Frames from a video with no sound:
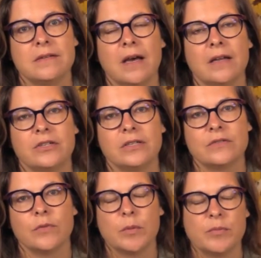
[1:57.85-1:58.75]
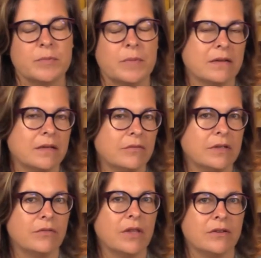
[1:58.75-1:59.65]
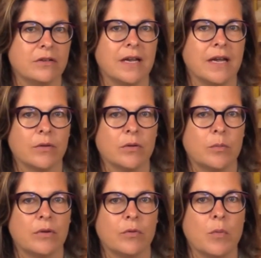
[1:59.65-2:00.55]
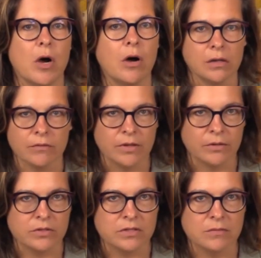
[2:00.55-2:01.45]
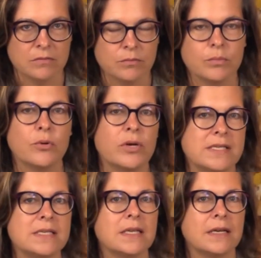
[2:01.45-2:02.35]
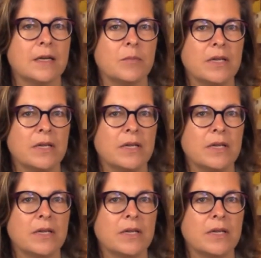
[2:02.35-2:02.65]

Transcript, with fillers: not just from the perspective of the hunter-gatherer, but from all of those points in time,